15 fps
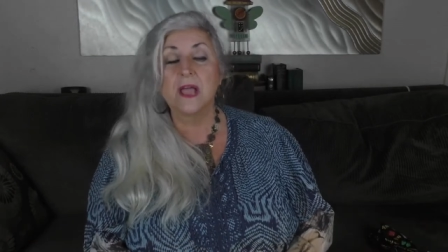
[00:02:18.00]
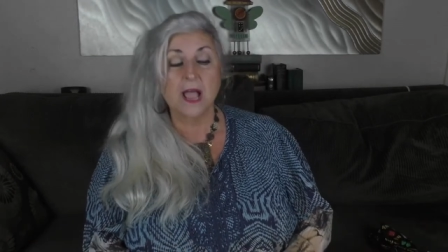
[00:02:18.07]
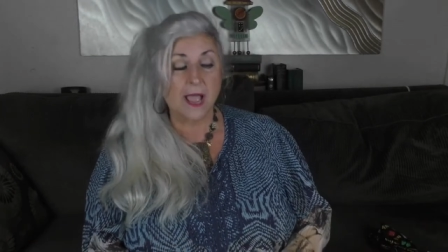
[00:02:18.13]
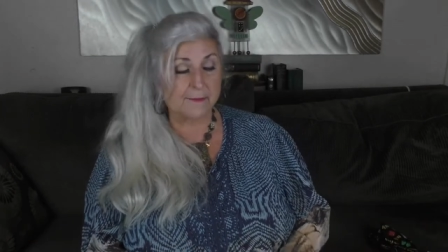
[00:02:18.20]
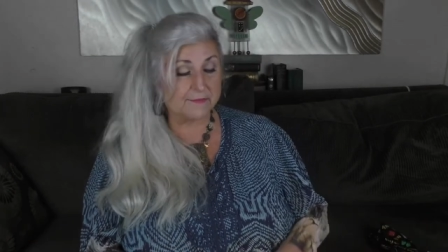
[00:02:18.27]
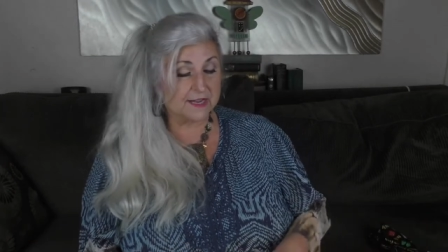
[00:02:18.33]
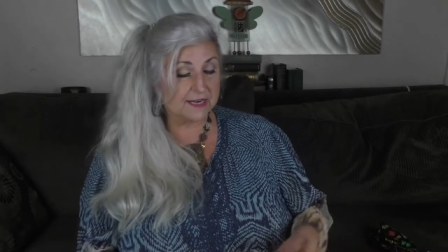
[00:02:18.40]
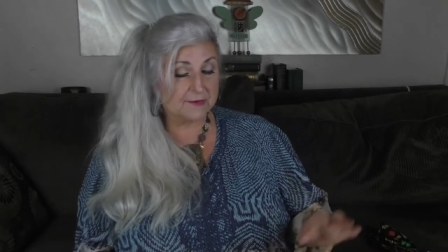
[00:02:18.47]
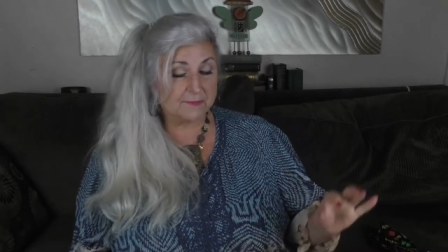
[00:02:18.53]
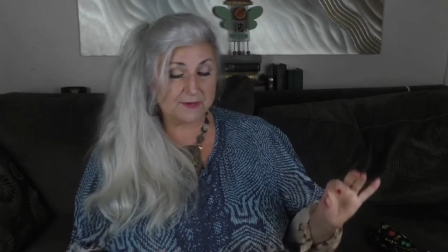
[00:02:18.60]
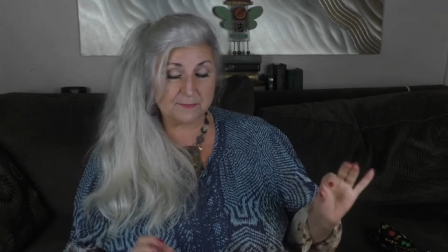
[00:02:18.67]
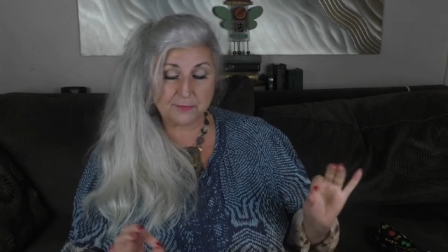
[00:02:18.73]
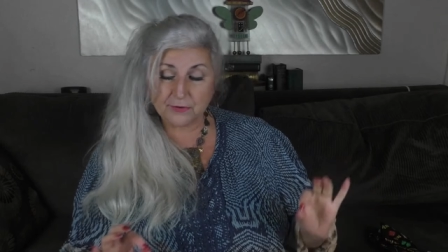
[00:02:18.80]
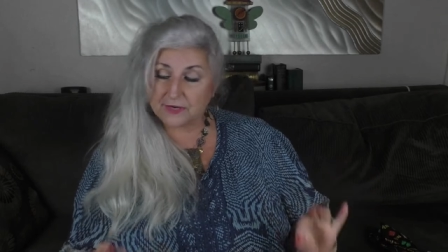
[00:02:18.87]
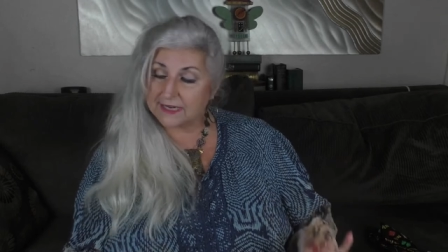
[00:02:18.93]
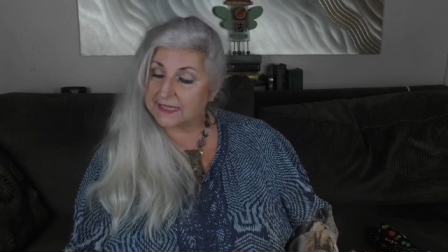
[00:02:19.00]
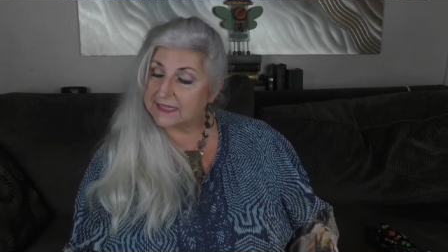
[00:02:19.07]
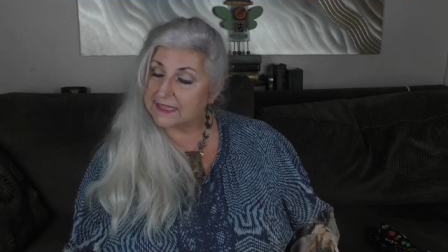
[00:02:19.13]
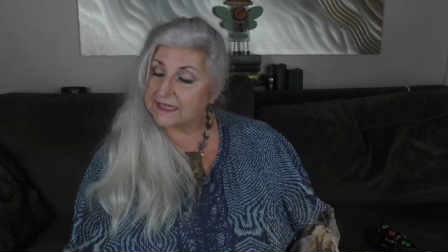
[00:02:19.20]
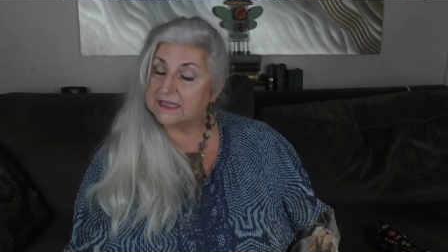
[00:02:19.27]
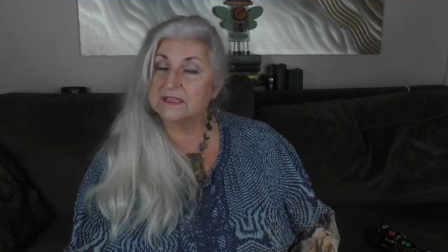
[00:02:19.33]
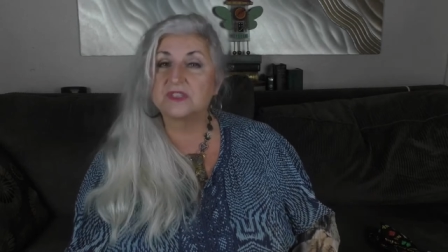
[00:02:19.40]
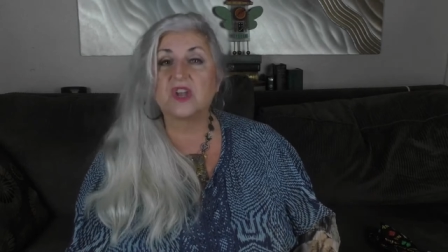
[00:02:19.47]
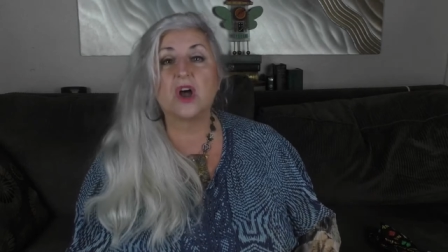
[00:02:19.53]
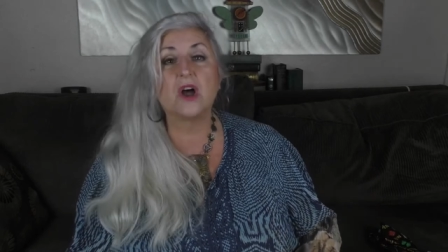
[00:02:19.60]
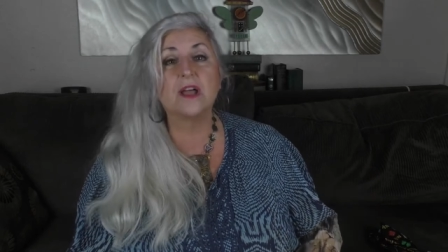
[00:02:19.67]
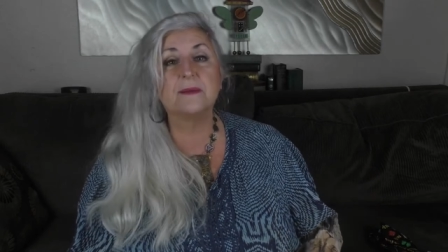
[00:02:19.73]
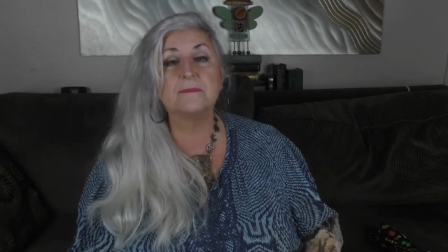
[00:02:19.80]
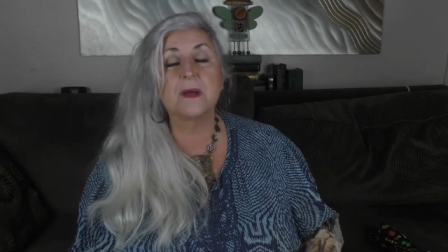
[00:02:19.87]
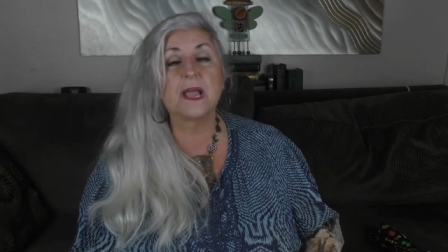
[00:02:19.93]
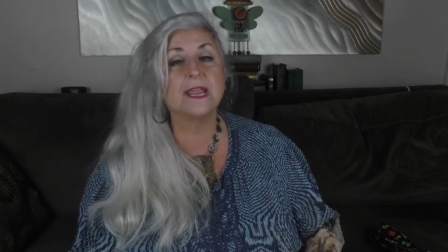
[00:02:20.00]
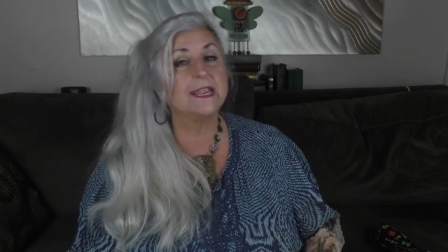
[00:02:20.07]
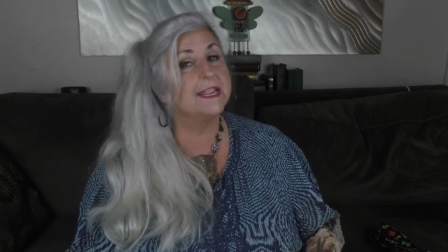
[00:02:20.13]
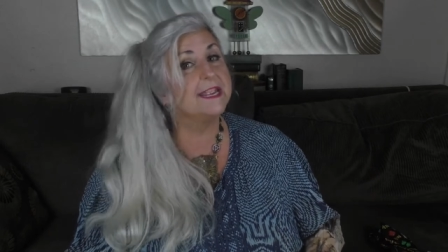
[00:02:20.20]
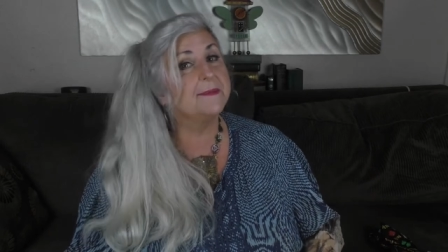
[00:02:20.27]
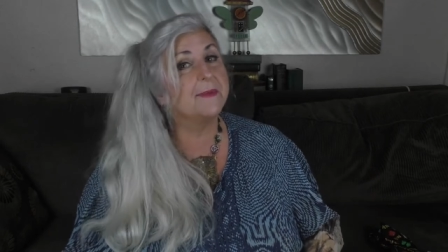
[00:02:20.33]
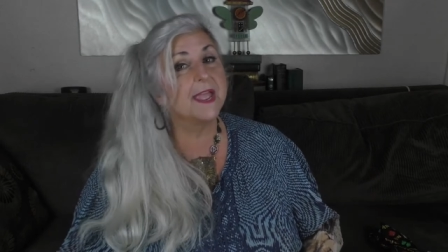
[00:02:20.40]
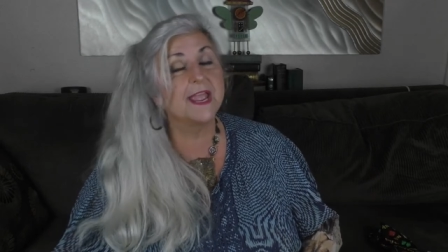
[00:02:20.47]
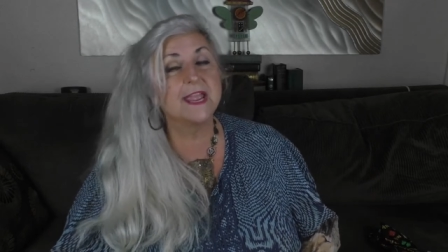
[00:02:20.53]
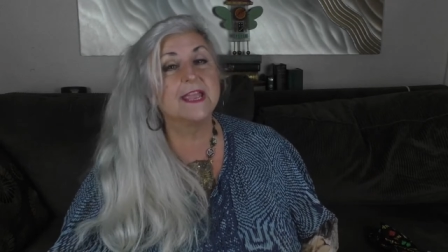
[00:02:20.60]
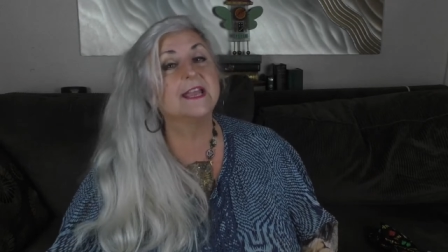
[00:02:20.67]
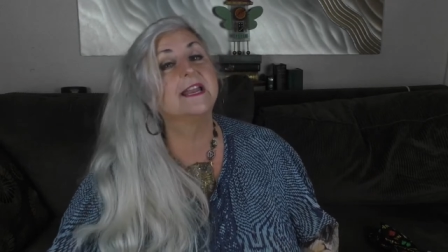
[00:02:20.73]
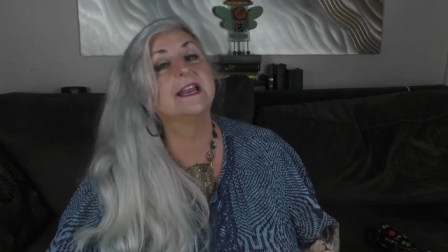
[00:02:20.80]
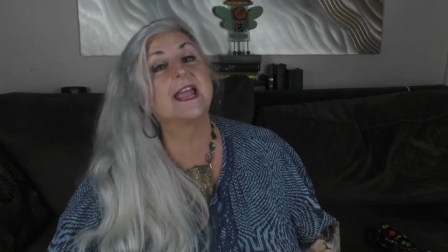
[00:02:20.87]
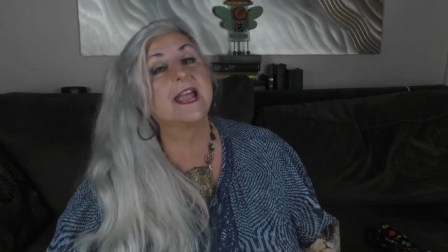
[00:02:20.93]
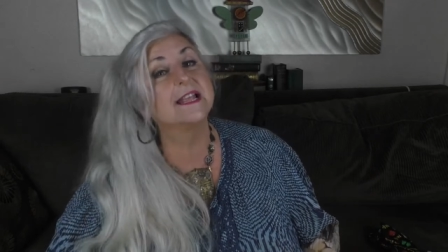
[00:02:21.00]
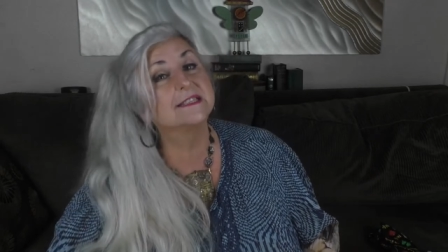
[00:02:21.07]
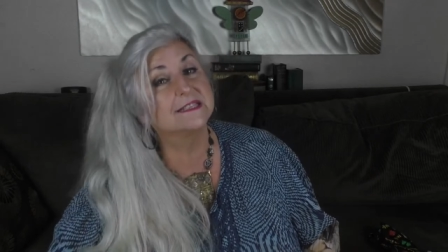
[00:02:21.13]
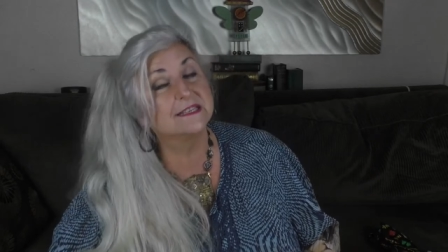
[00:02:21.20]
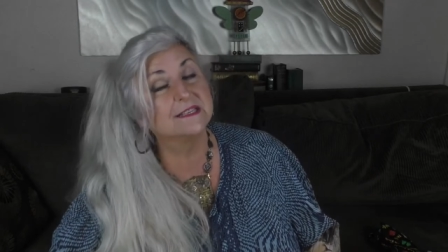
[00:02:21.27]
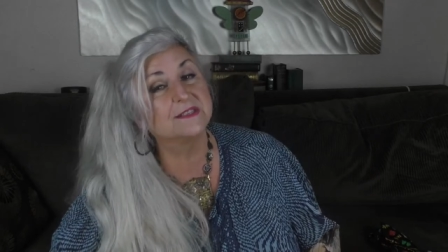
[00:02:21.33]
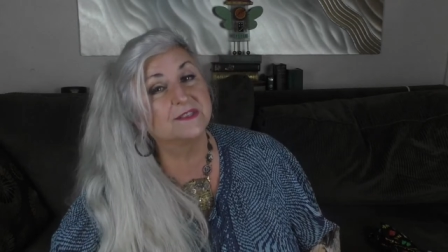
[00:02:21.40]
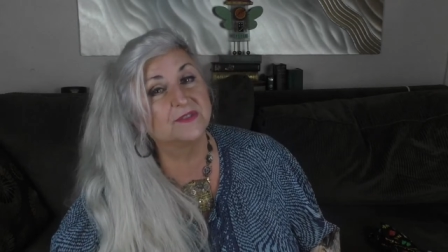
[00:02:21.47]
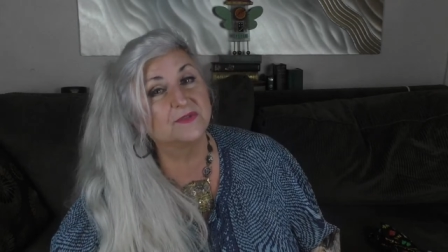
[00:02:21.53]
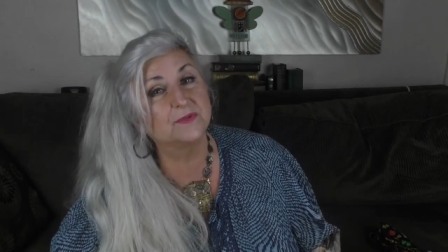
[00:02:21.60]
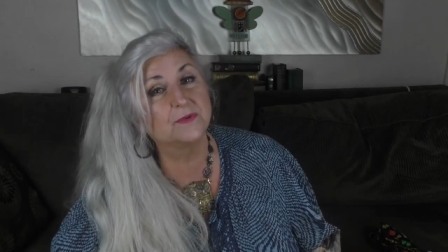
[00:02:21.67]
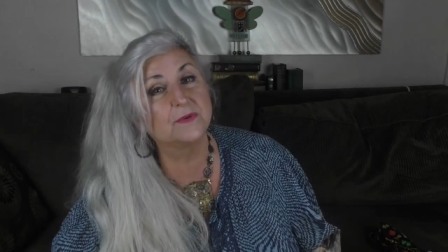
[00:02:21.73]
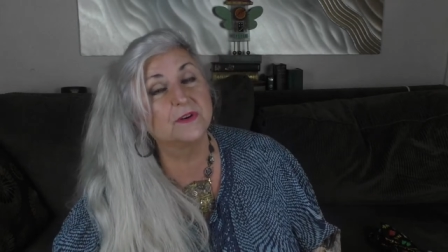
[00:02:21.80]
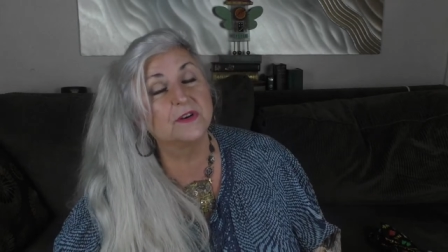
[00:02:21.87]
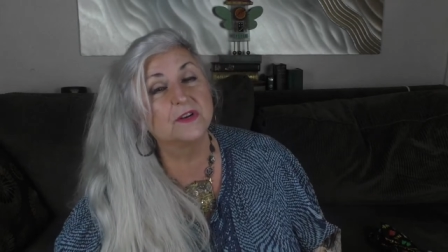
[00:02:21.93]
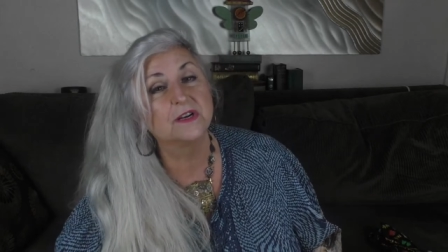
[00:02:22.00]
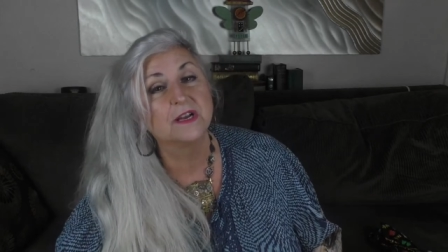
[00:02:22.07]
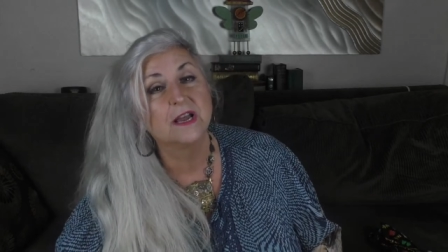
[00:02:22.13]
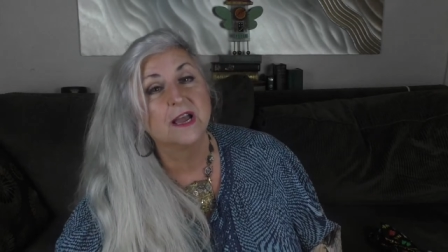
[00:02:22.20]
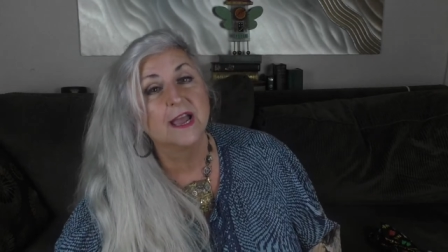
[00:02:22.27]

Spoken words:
I'm going to be putting these on my eBay and Etsy store,